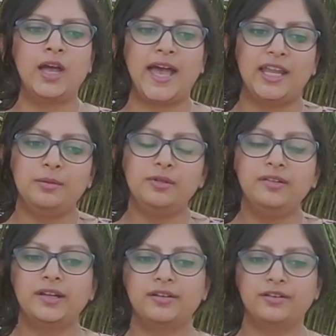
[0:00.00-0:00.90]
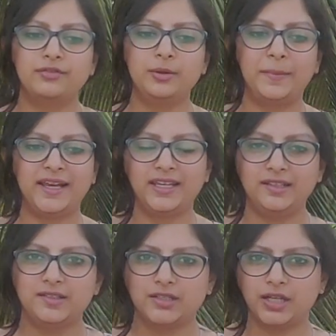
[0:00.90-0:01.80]
Animals are driven by
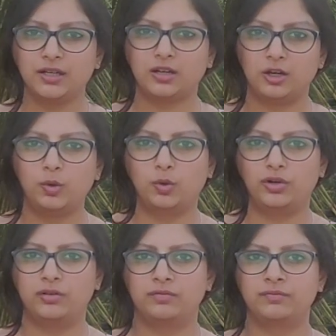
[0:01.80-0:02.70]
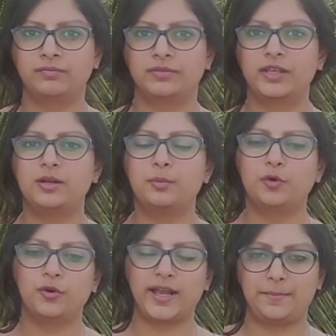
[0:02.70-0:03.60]
instinct alone. They are
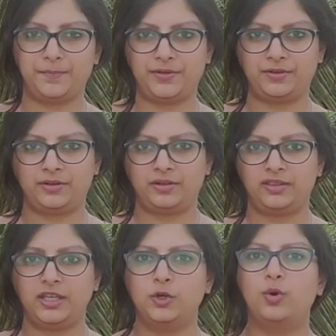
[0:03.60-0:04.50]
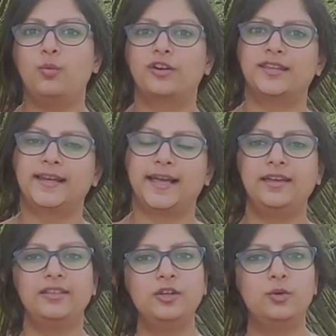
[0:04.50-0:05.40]
programmed. They know what they
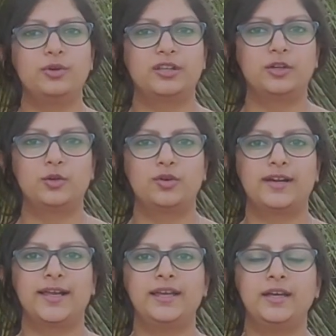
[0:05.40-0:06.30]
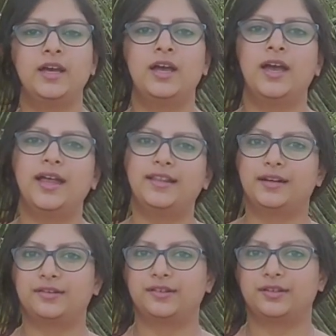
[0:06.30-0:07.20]
like, they know what they don't like, and
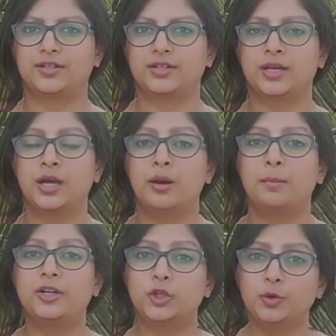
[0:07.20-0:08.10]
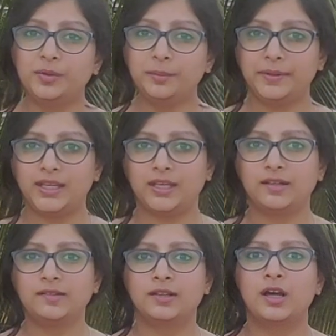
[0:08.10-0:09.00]
that is it. But human
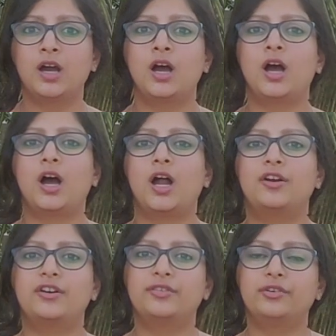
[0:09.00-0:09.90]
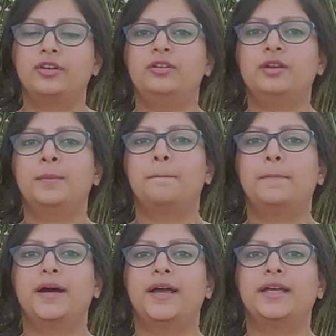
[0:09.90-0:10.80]
beings are driven
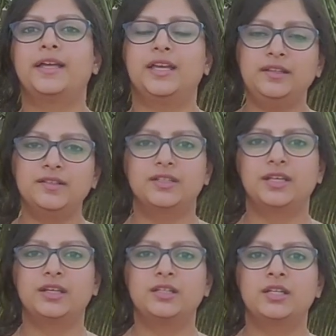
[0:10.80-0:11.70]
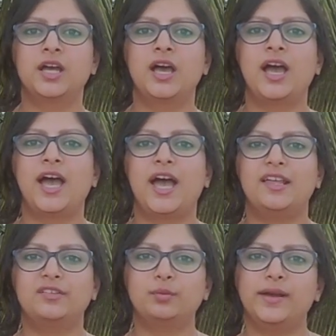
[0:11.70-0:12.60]
by instinct
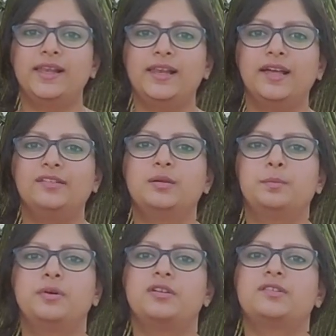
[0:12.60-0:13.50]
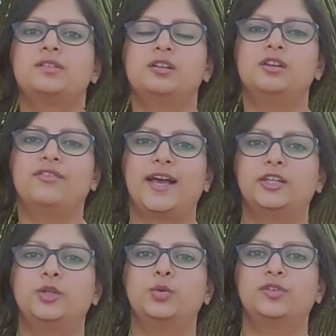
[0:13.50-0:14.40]
as well as a personal
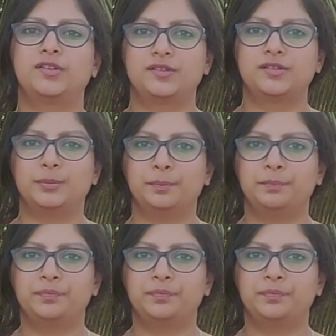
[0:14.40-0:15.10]
value system.